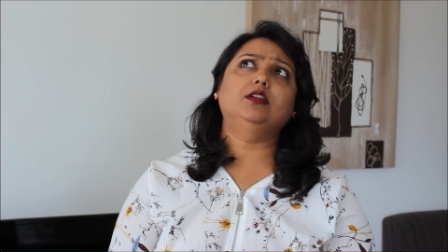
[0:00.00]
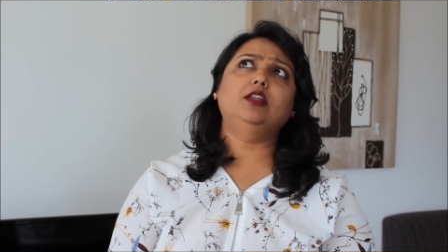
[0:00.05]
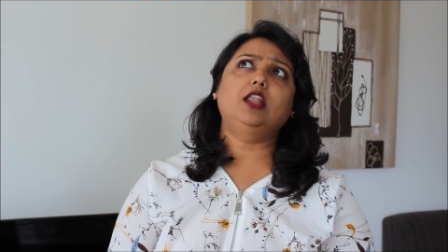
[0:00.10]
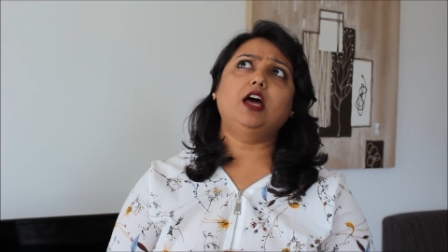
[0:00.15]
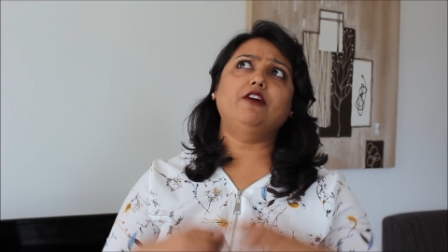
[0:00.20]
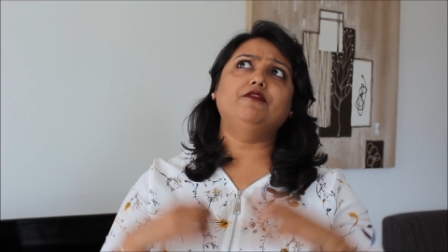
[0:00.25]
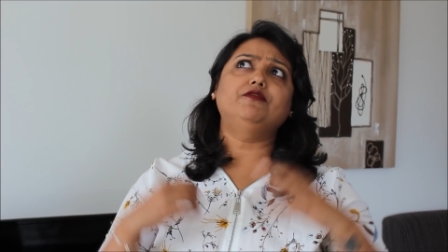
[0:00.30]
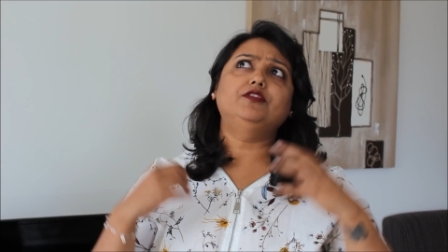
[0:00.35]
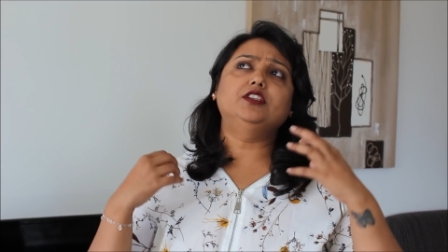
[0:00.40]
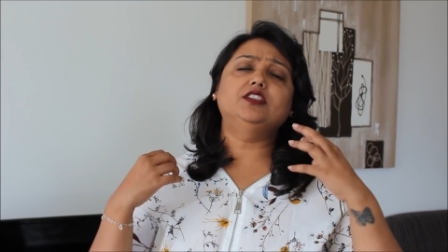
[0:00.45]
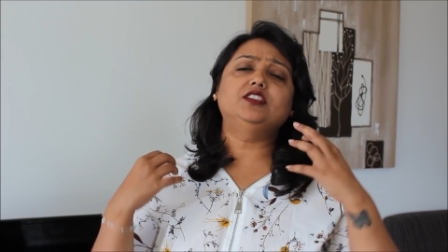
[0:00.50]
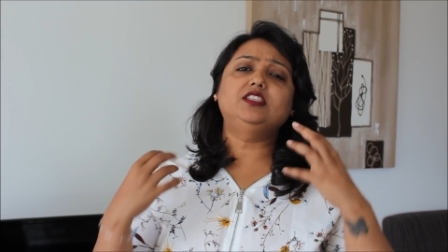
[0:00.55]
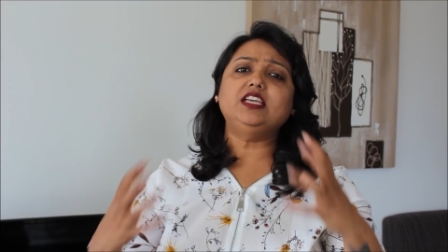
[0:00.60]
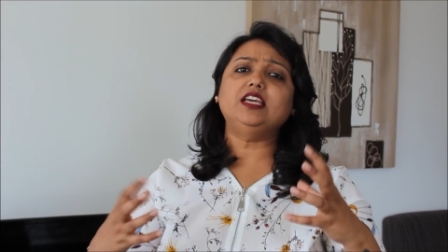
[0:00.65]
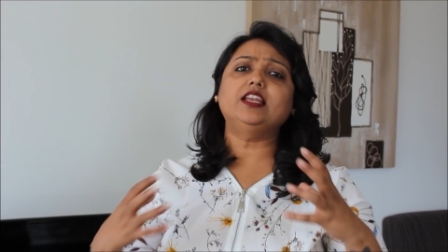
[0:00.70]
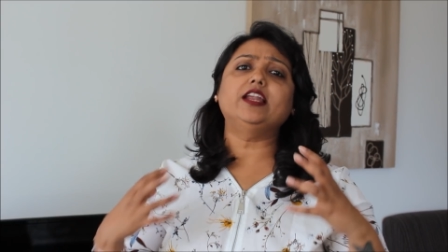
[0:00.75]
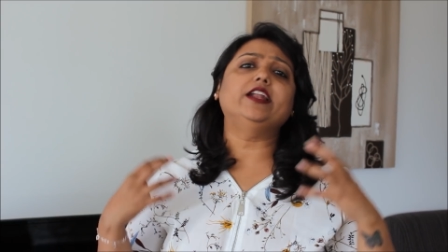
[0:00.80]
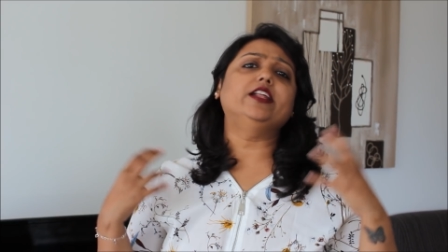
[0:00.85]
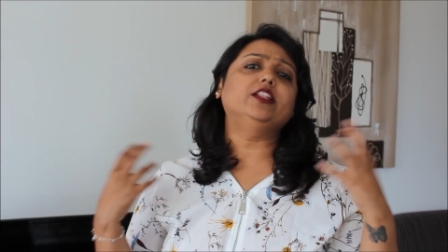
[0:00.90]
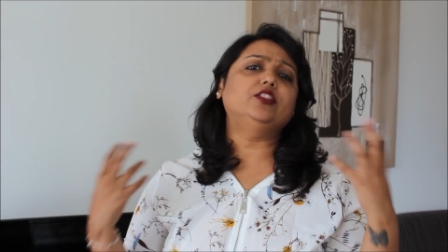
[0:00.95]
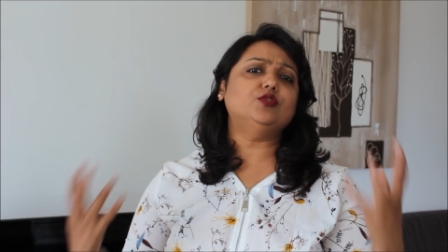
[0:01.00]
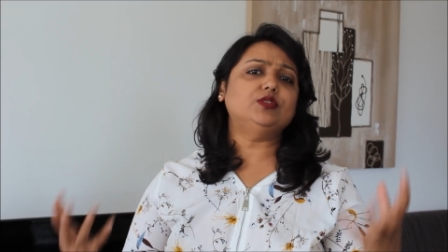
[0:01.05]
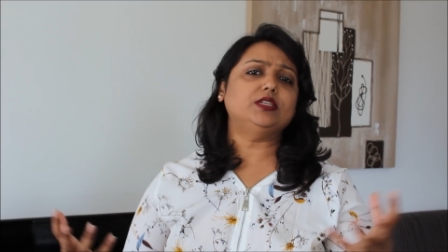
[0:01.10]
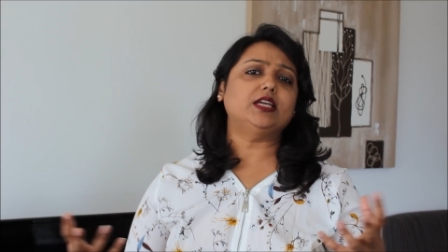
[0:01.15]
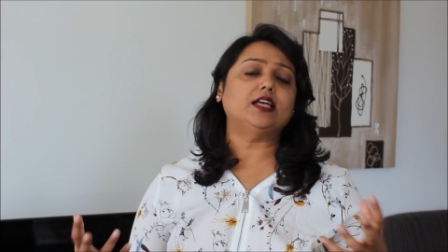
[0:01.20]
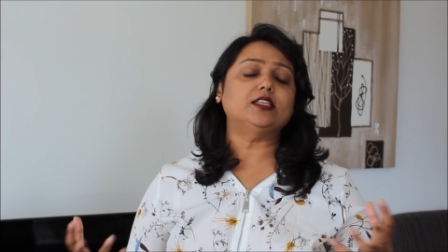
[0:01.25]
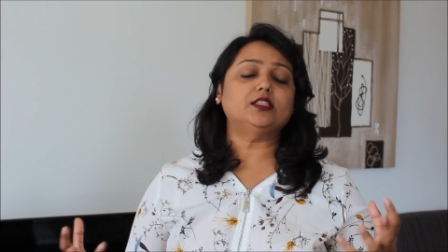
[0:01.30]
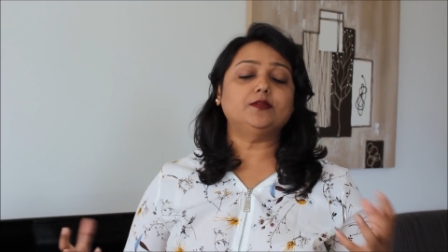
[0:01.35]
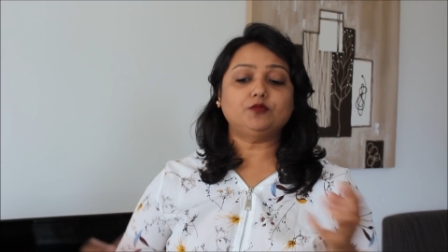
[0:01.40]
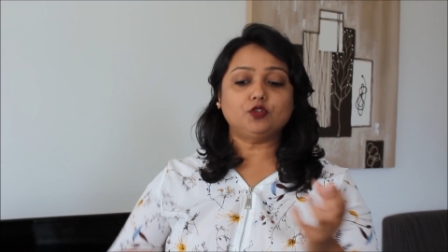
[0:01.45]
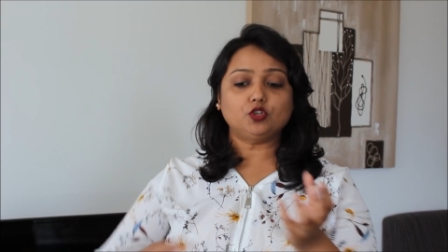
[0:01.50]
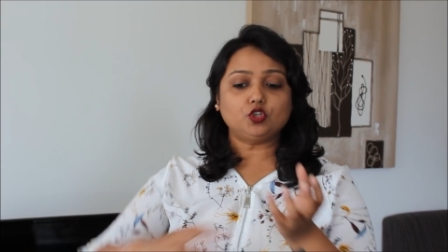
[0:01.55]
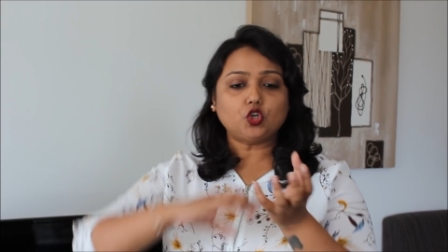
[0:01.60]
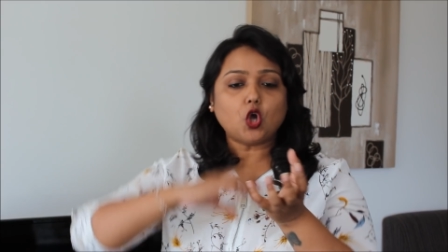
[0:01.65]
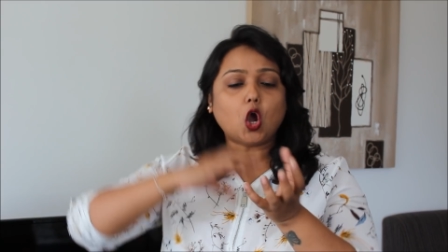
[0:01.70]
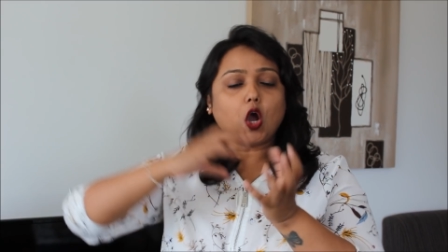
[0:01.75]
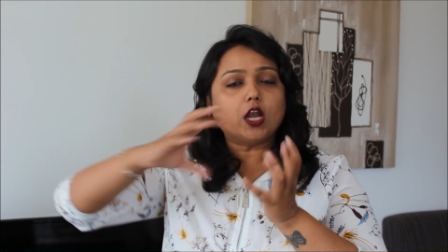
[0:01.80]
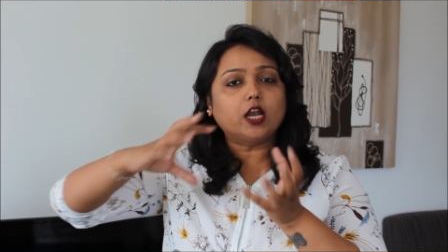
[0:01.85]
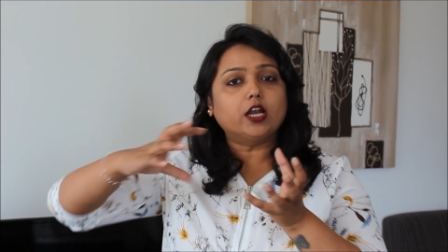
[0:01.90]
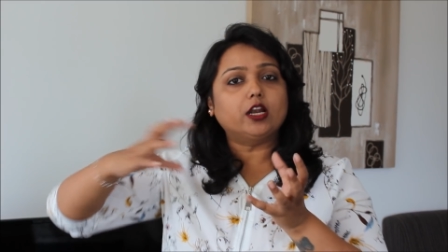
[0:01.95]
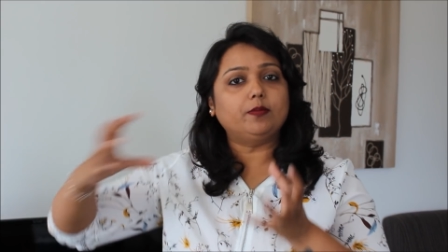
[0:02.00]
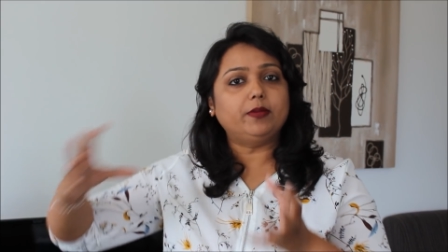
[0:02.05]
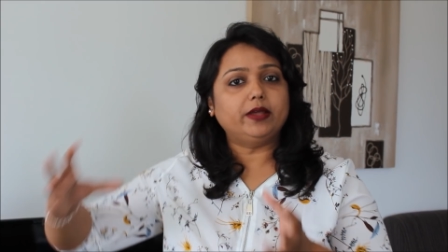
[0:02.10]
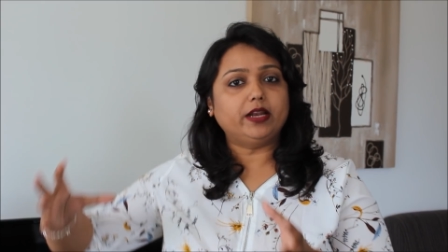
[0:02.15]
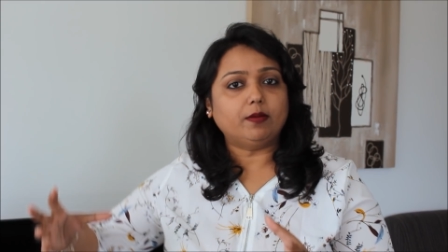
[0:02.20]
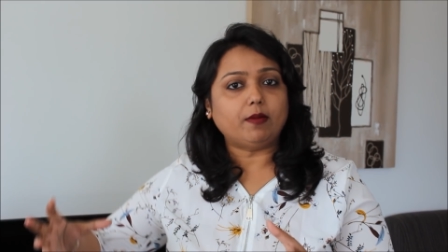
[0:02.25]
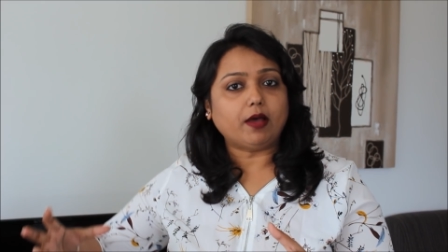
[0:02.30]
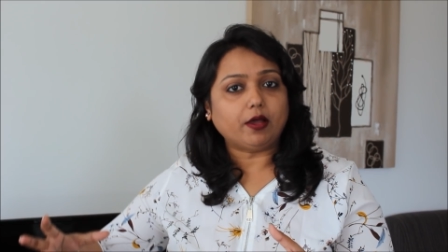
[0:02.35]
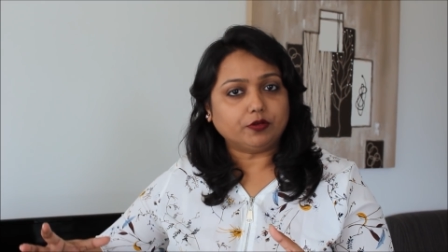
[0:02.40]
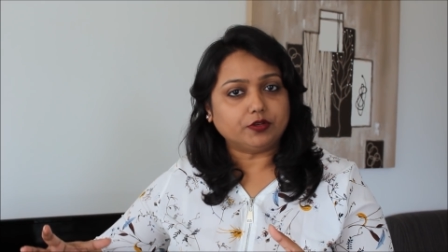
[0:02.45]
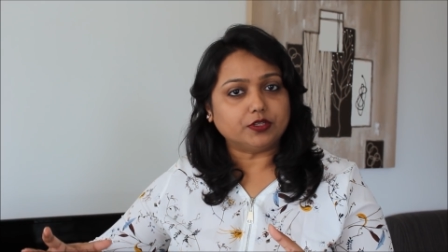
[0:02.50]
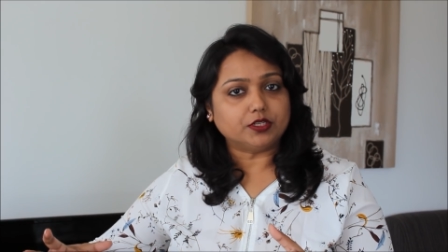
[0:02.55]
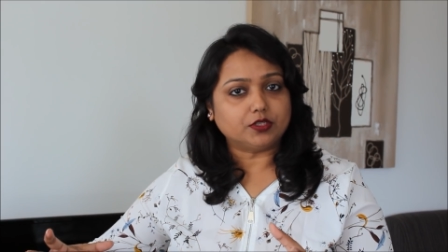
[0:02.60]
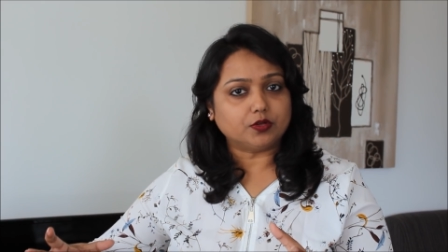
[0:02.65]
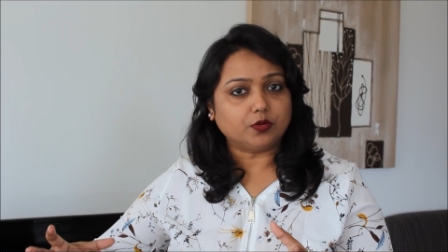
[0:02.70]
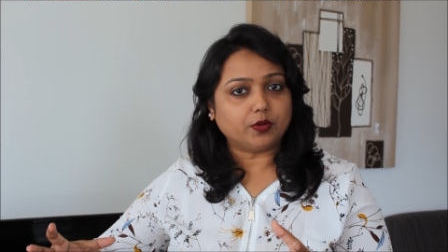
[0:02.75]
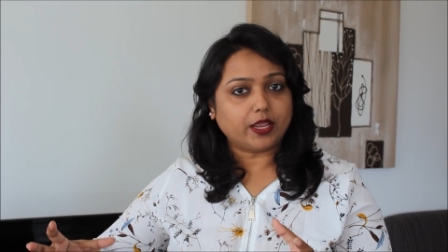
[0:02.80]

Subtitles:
love the zeal and enthusiasm. So talk a little bit about it.